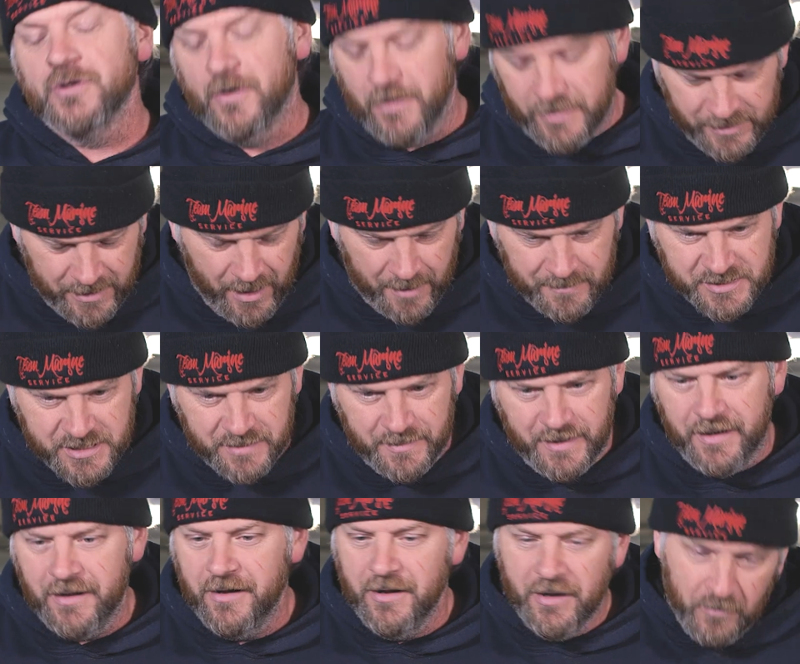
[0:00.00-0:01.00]
Jordan comes to
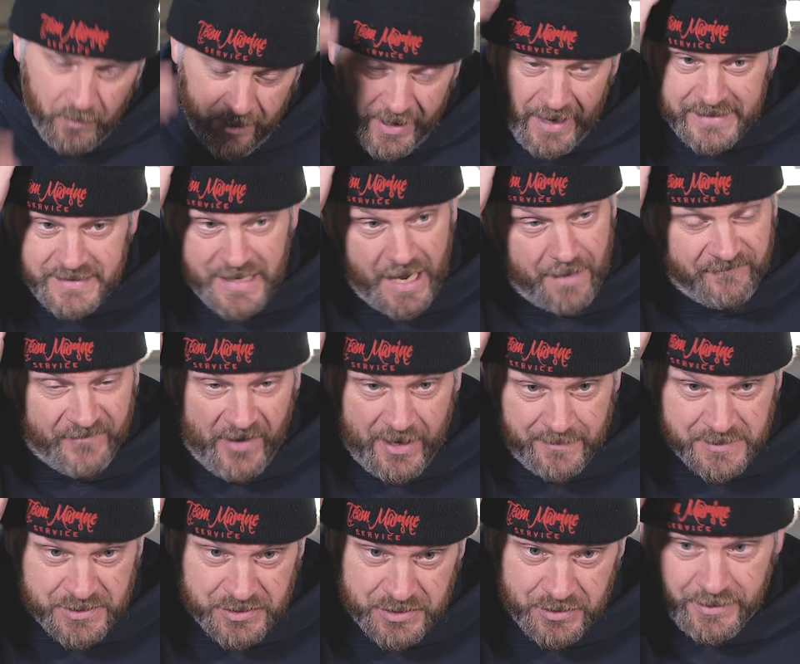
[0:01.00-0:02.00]
me. We got top
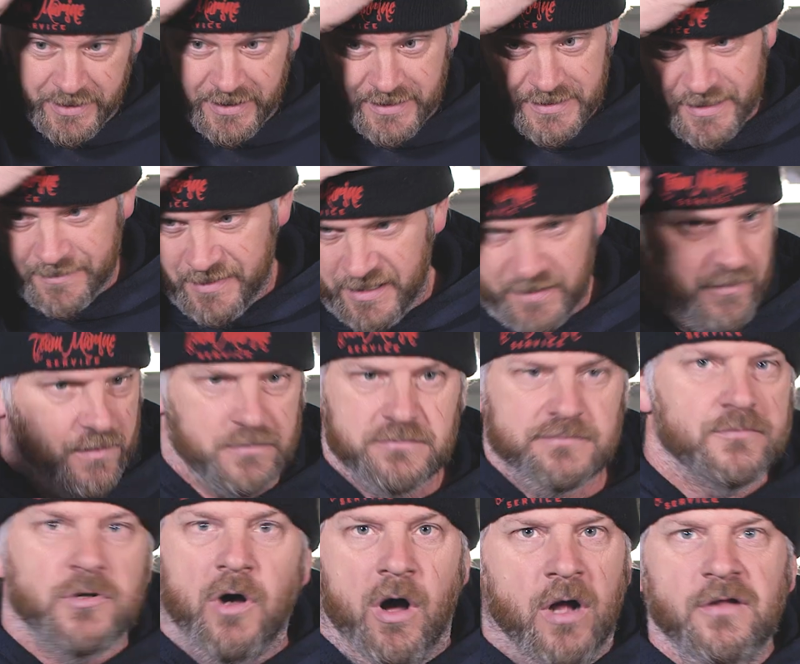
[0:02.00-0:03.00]
five Suzukis. I'm like, well,
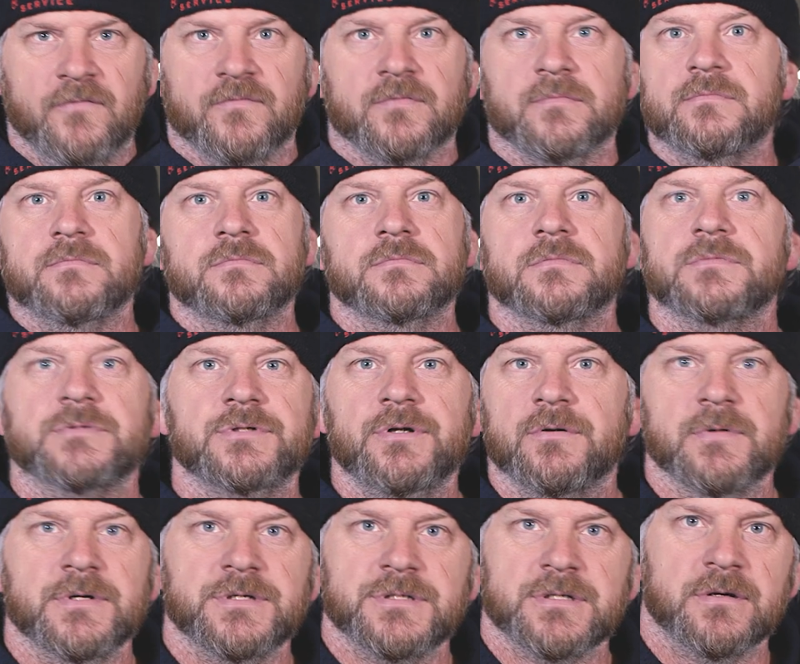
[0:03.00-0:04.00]
all of them. There's
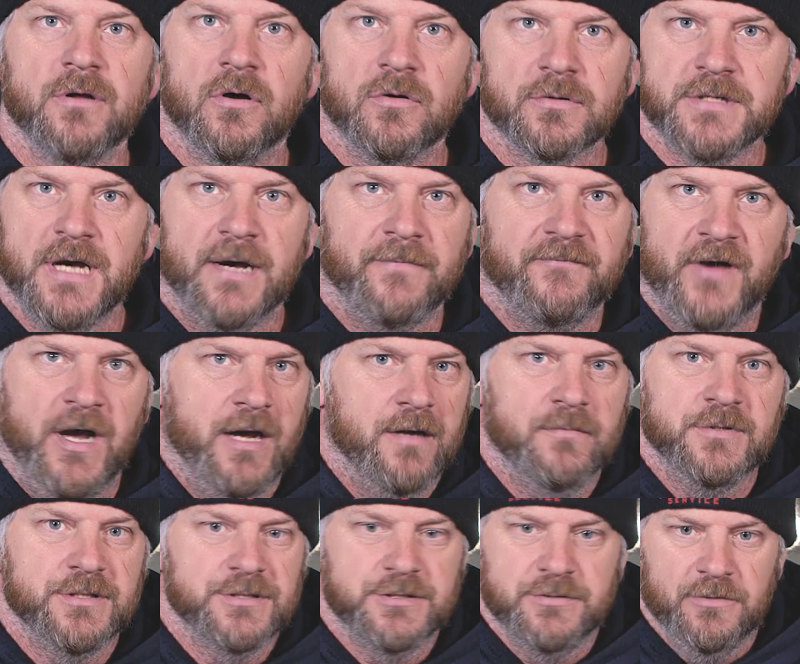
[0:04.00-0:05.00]
no reason to go top
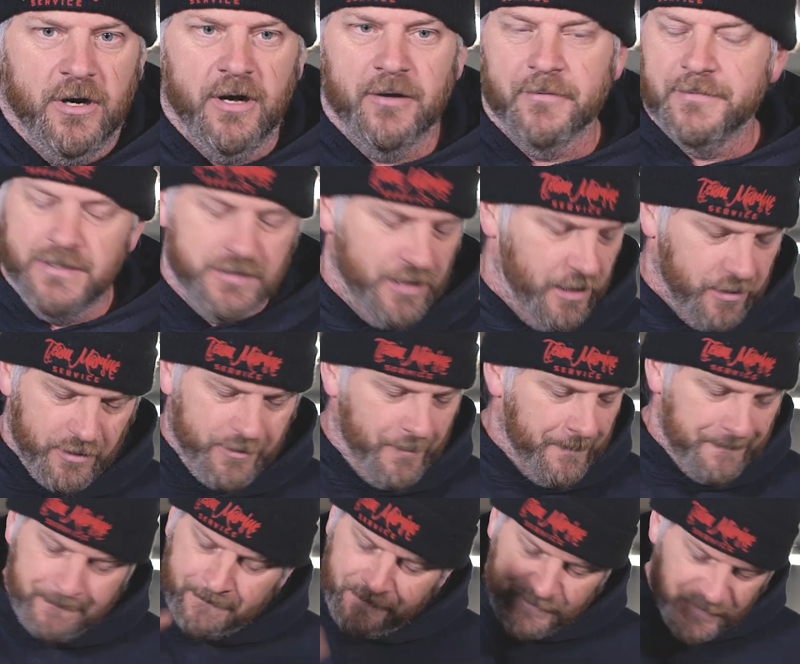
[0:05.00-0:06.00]
five. We just do all of them. No,
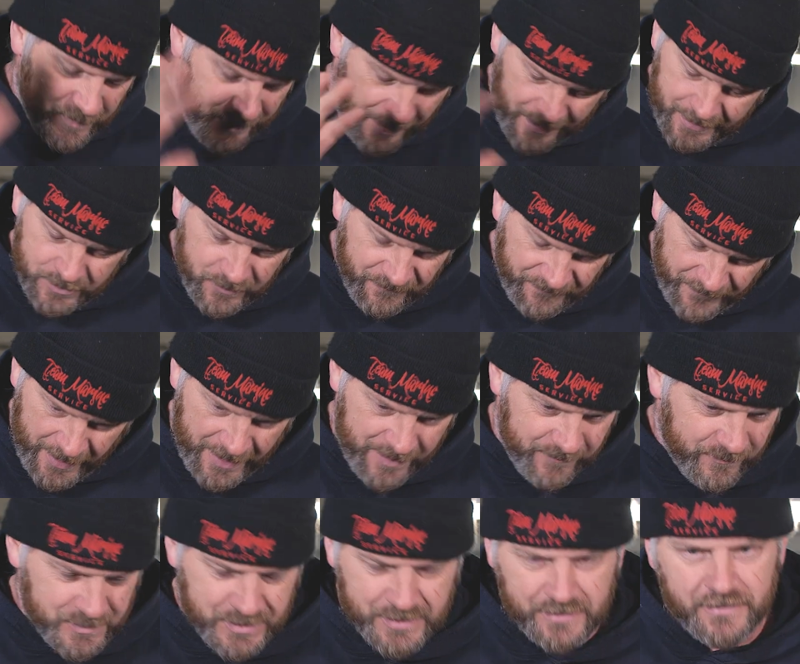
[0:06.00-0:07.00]
no. Got to do
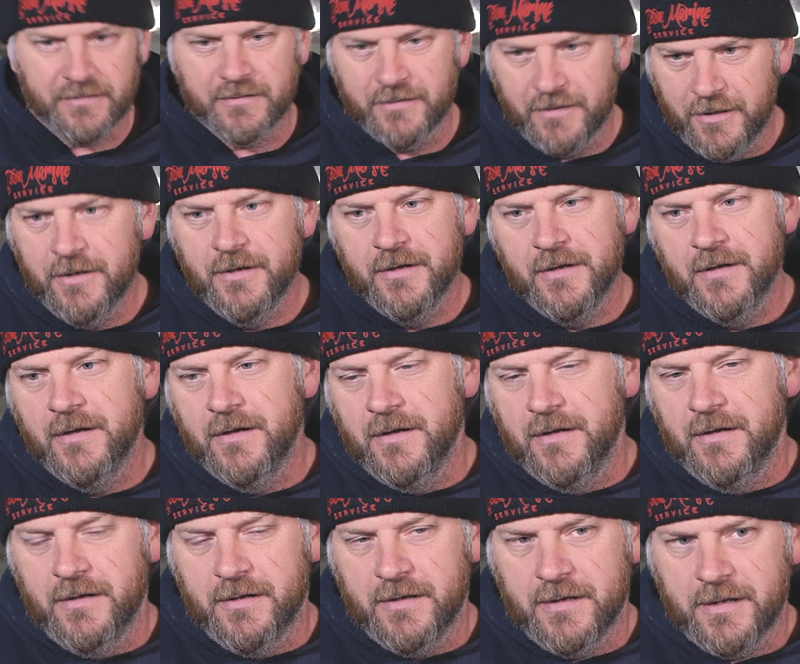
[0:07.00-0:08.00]
five. So
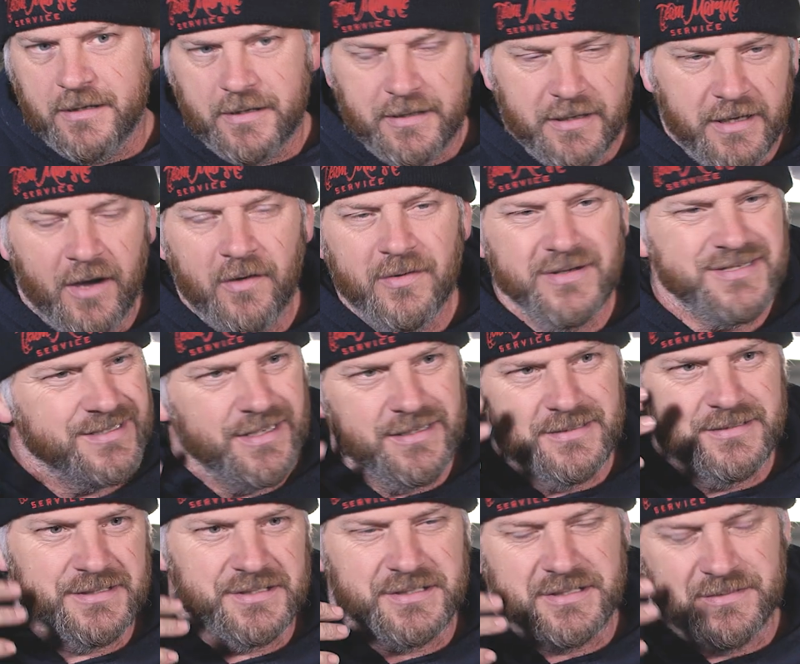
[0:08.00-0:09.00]
he always
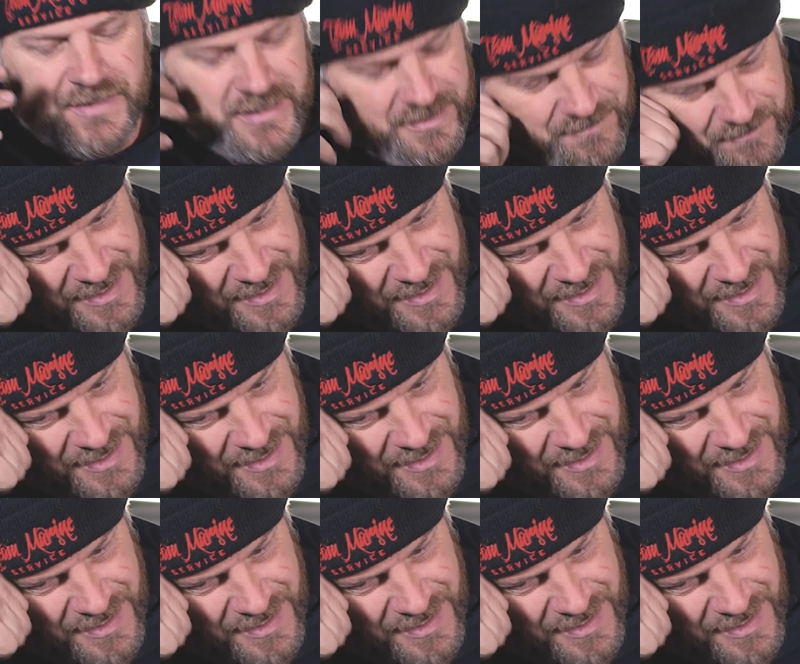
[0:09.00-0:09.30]
does this to me.